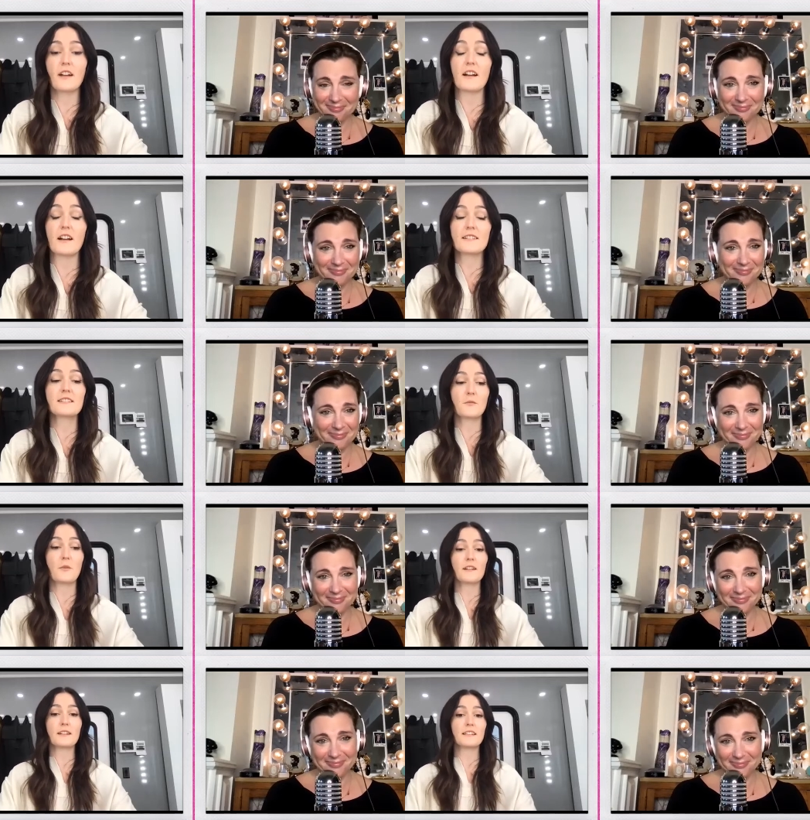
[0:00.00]
Speaker 1: honestly
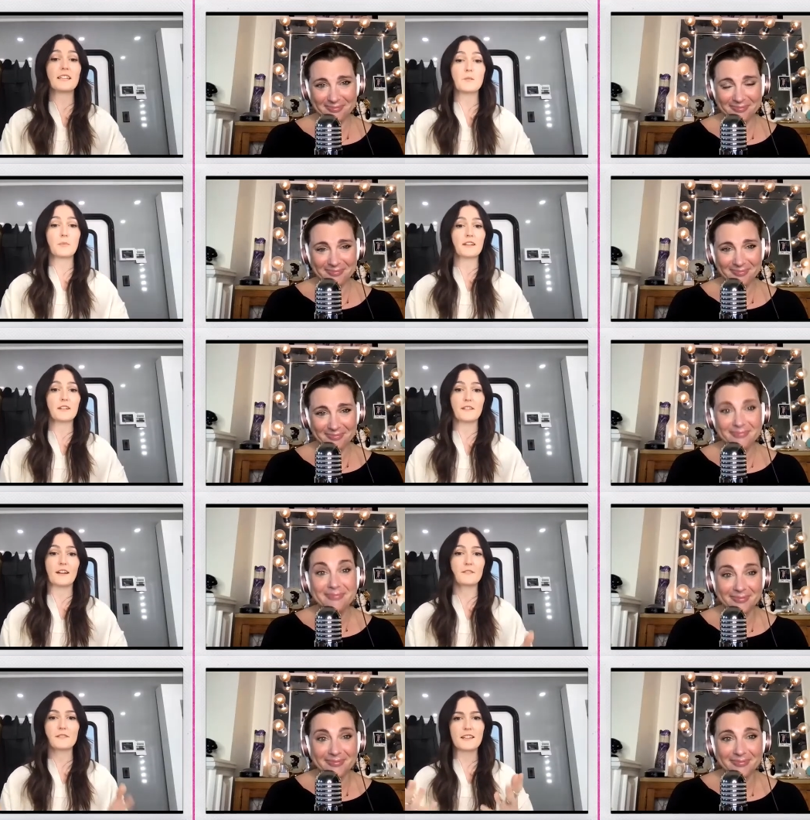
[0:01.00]
wanted to keep it. it
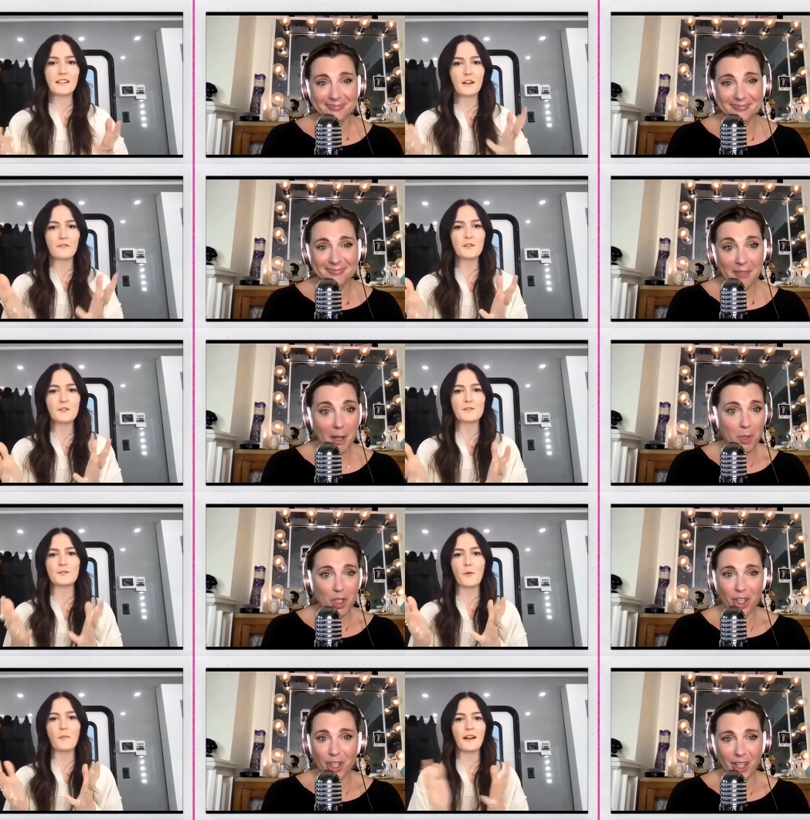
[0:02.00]
I was like, I feel I'm
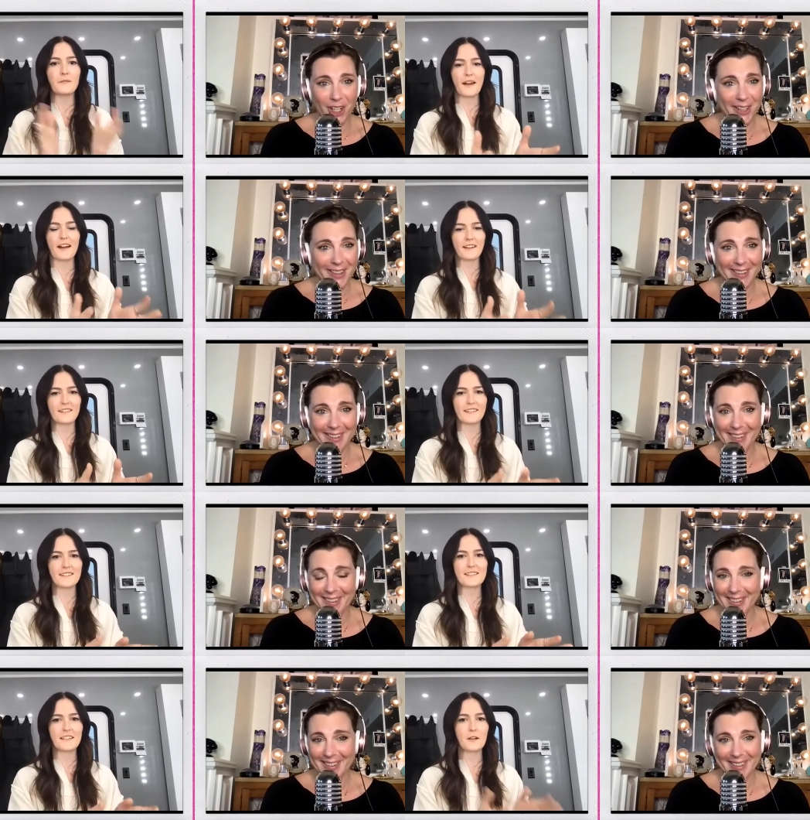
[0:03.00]
so sure. bad packing
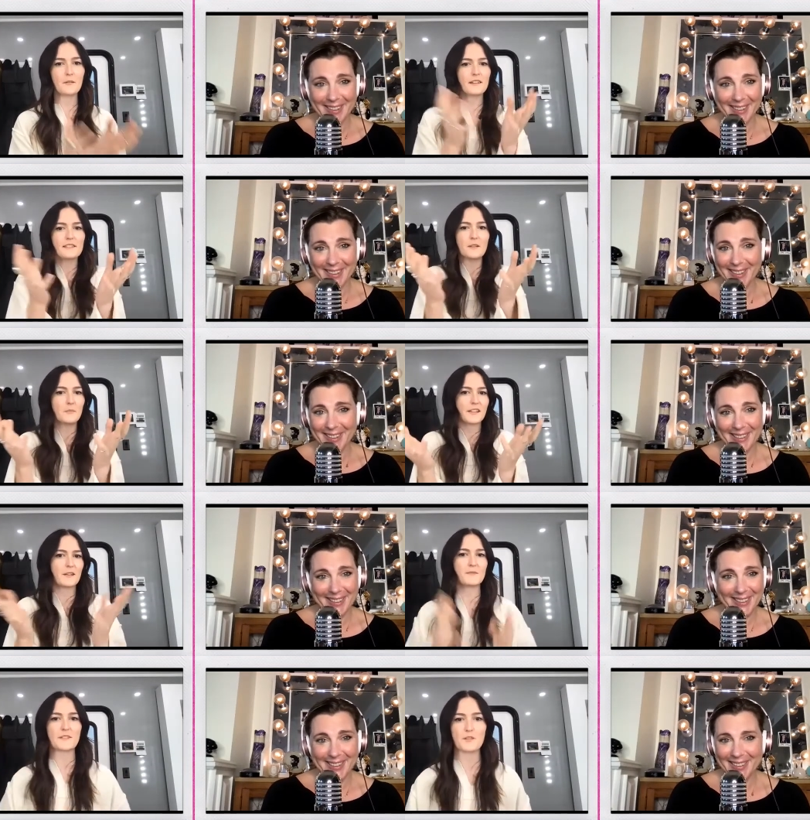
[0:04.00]
because it
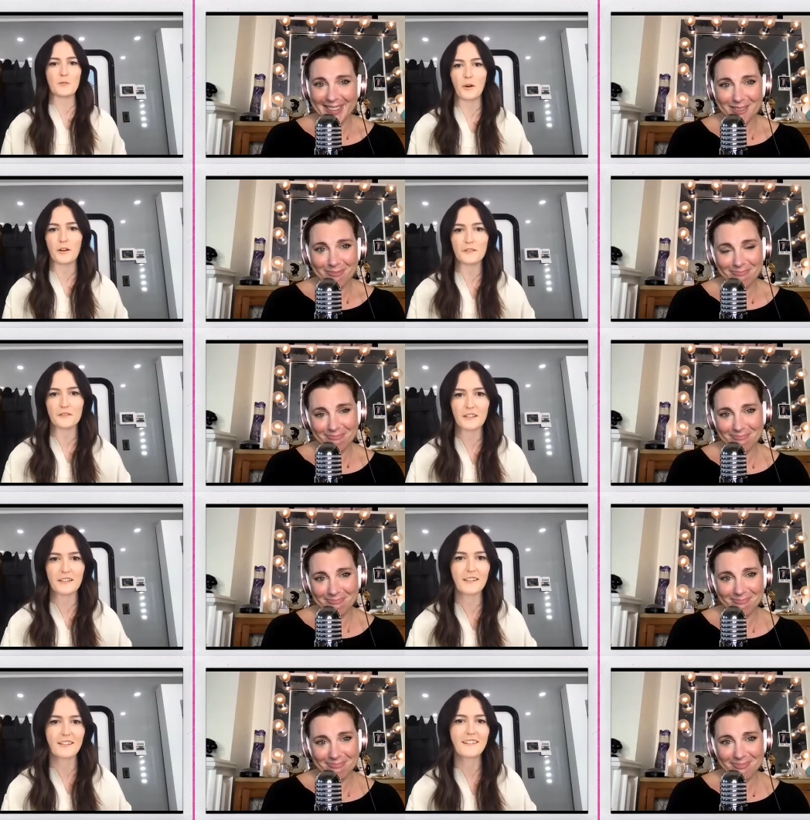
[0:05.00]
became such a part of
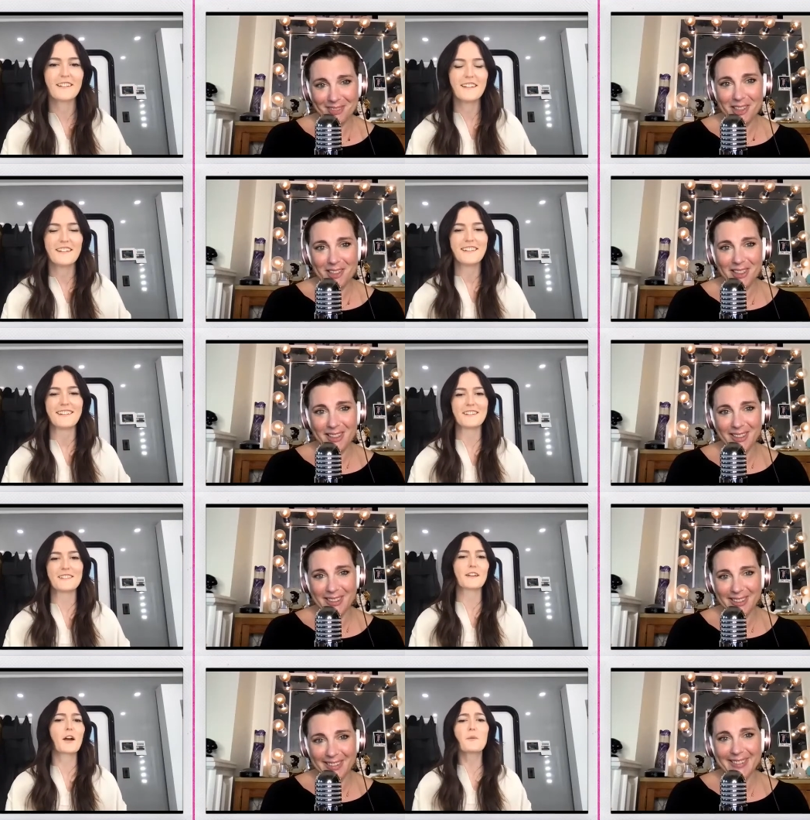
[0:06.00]
her. Aww. I
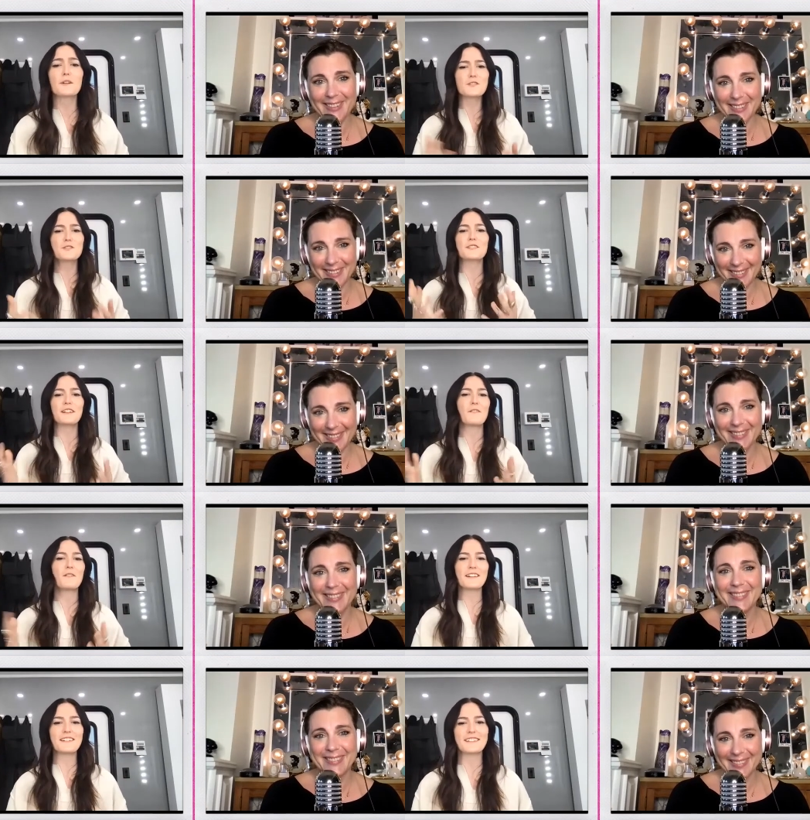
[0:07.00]
was like, I wish you, I
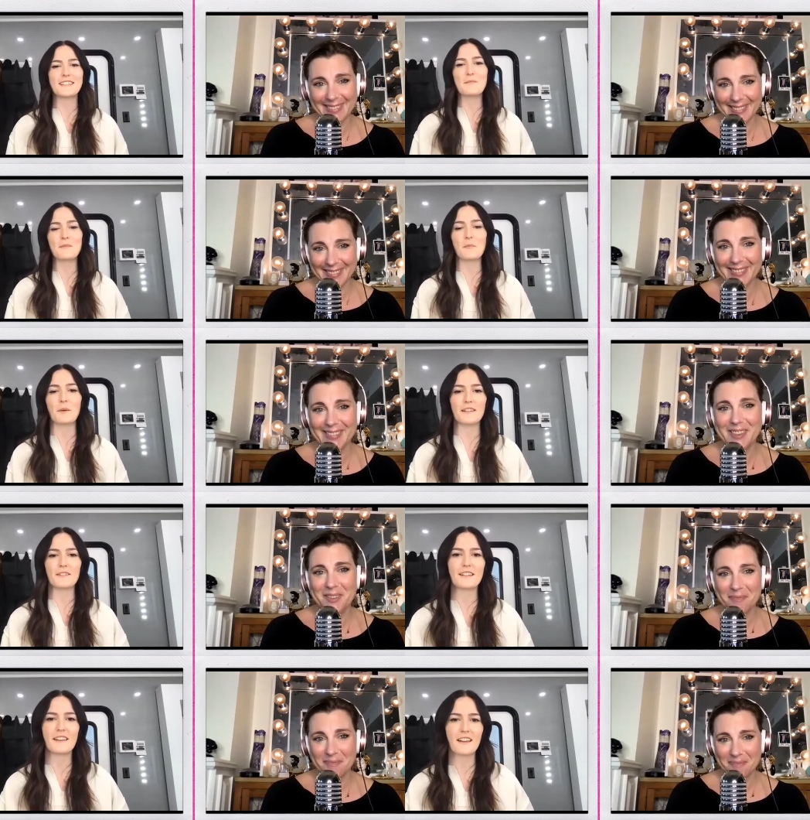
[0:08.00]
want you to keep it,
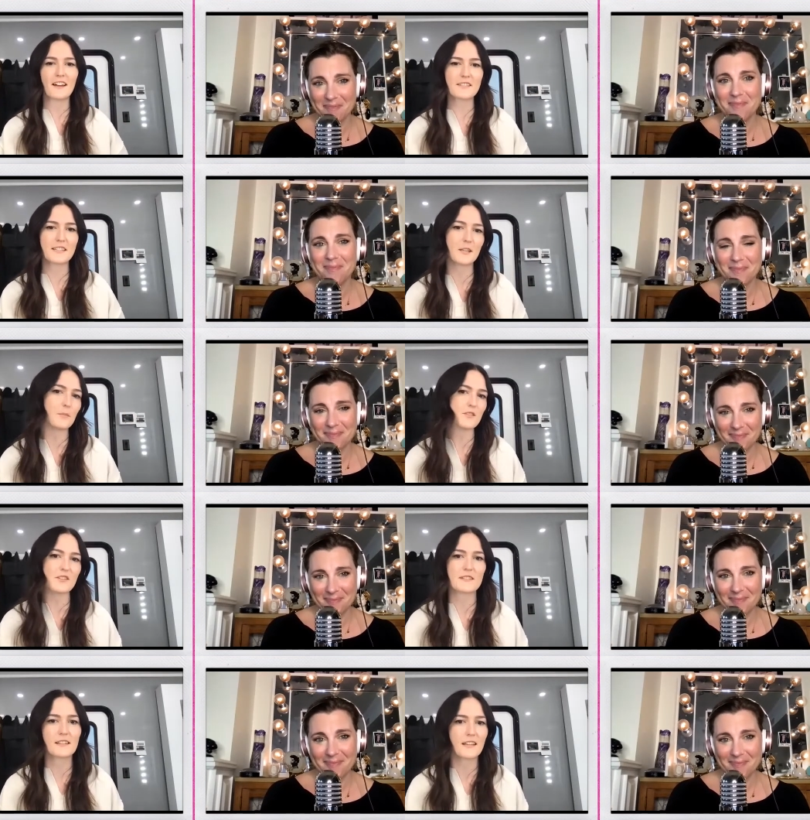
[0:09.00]
but yeah, they have to keep it
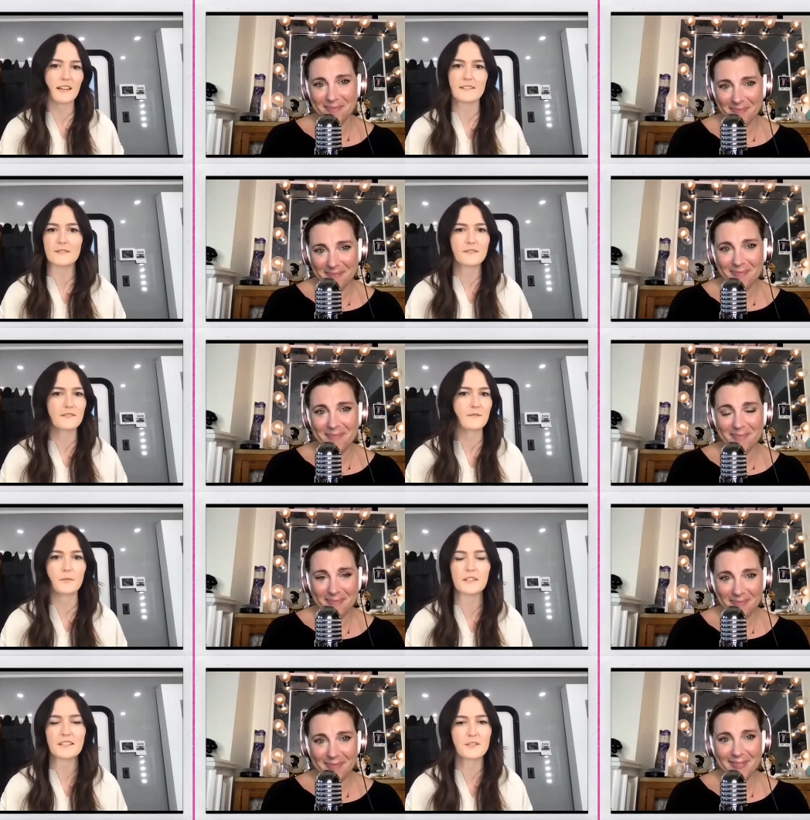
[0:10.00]
just in case
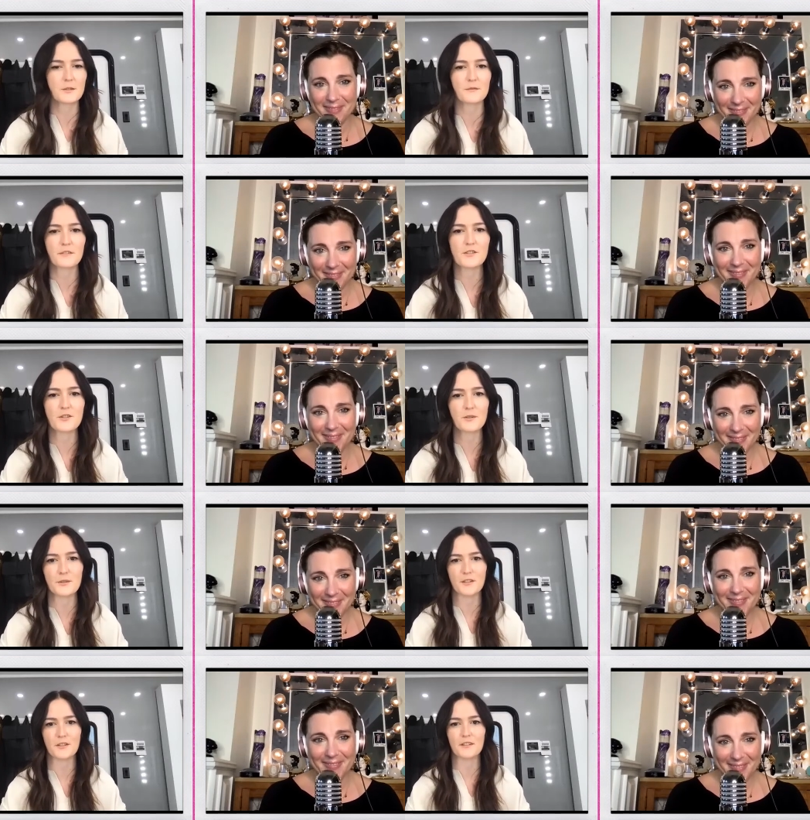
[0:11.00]
we need to do
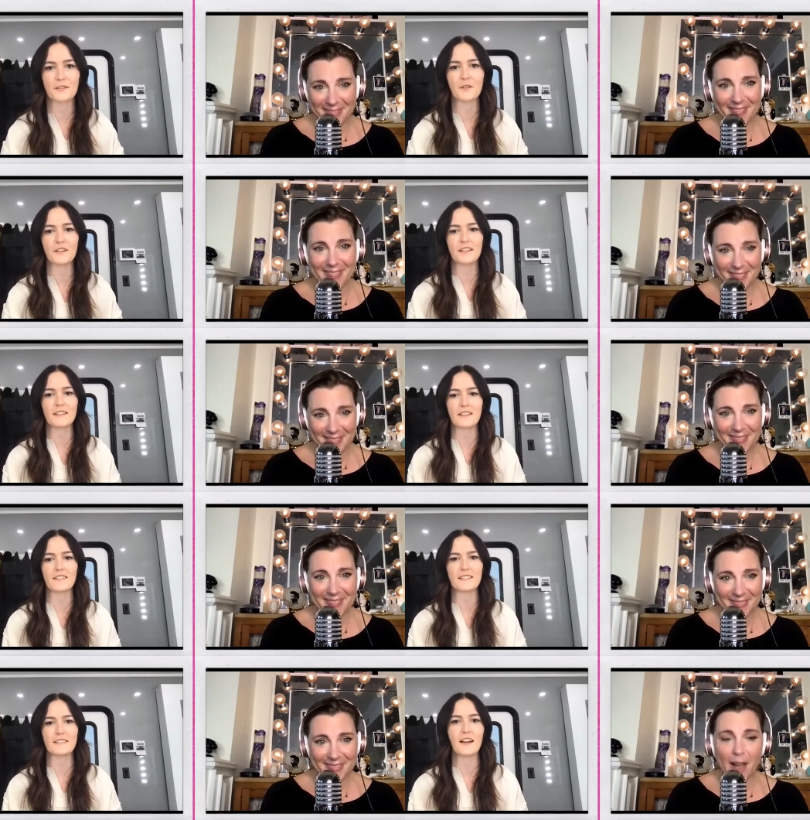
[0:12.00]
reshoots or or anything
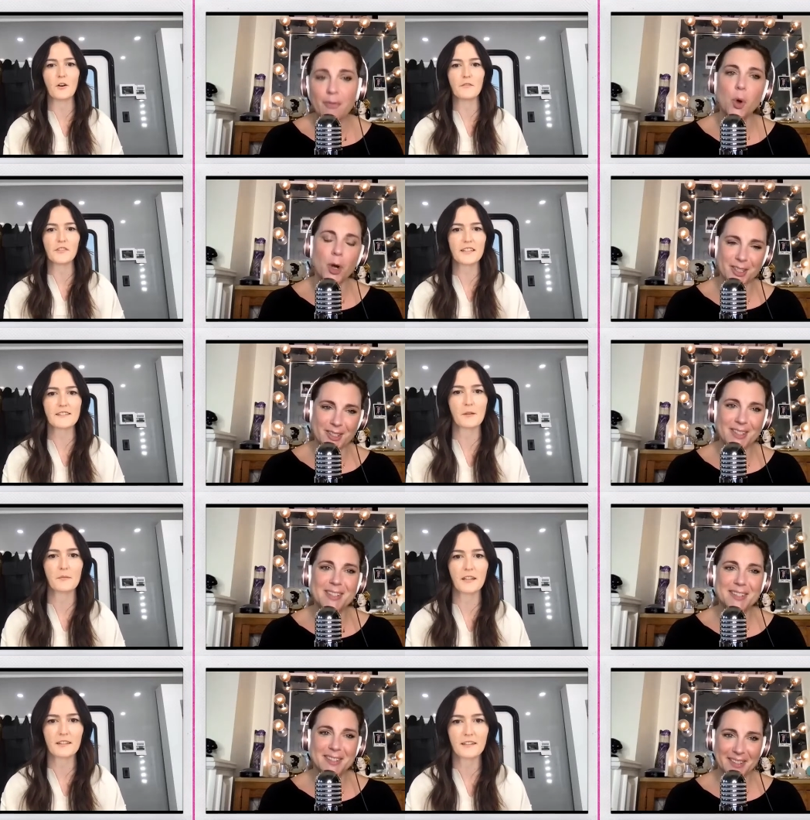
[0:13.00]
like that. Of Hopefully, course.
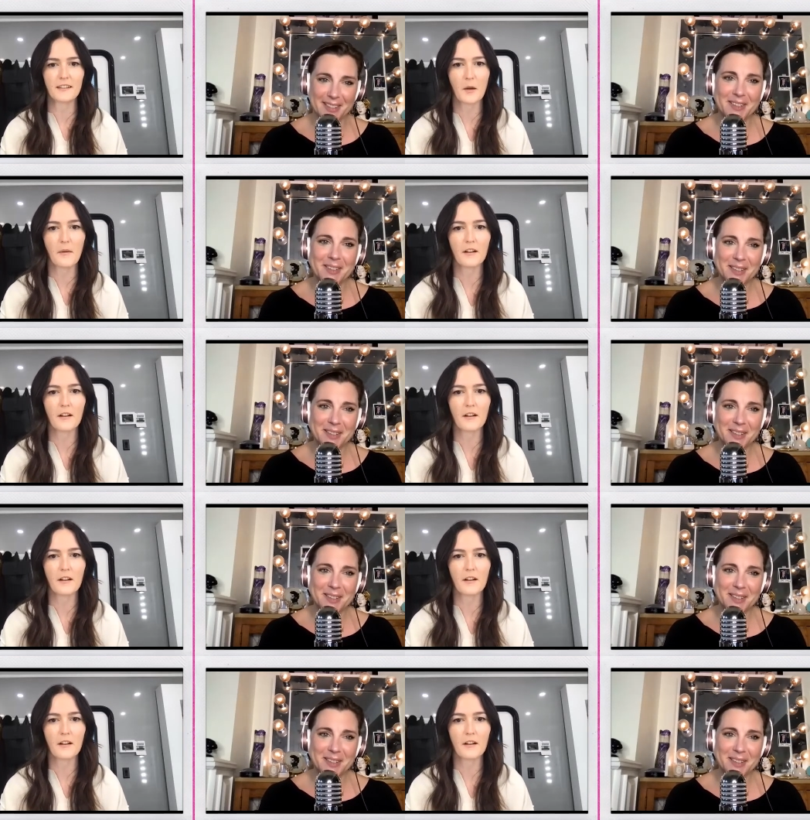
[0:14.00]
someday it can come